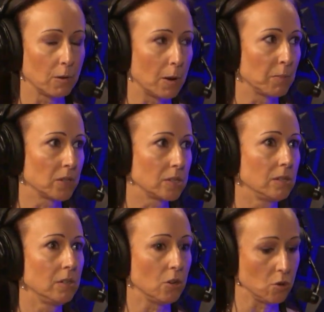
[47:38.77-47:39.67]
A
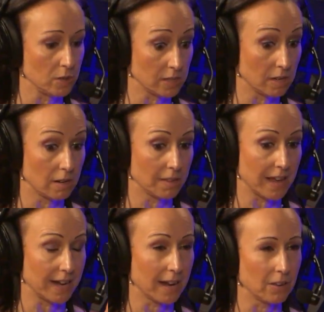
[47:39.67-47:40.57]
person who is in
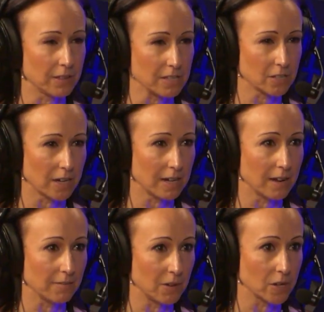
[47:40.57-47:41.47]
that healthy state
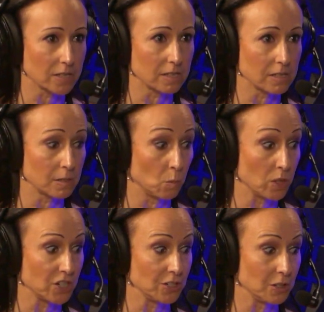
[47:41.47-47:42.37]
of narcissism,
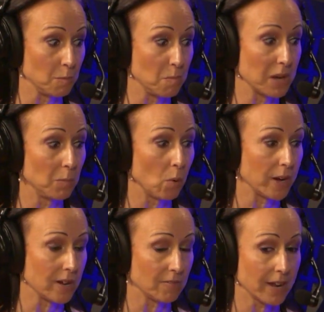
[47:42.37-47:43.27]
which is the middle
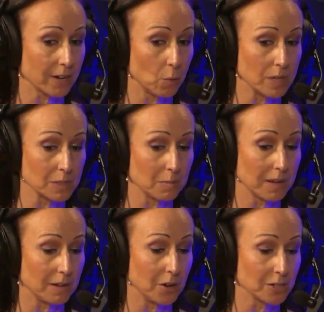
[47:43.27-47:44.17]
point of echoism
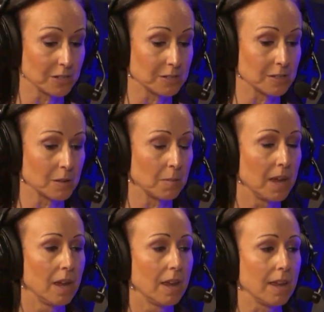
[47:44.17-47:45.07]
and narcissism,
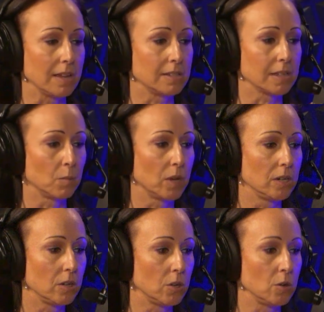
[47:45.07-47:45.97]
is
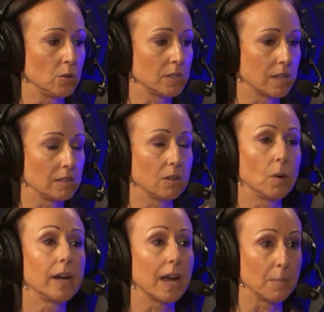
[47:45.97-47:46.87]
someone who says, you
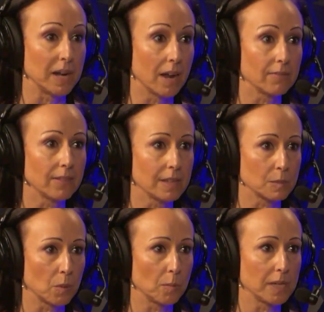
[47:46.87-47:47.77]
know what, I'm enough in
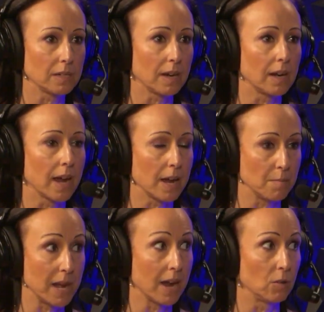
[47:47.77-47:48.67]
this moment, and
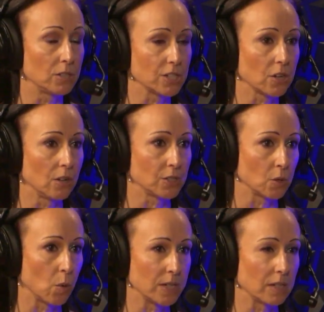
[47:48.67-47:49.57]
I'm now just
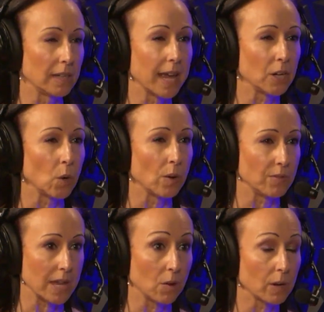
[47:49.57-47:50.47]
also going to let go
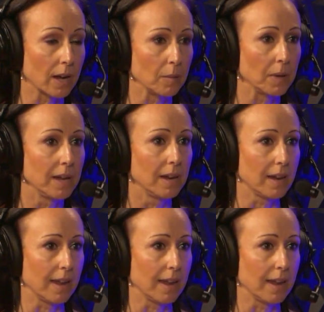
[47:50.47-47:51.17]
of the outcome.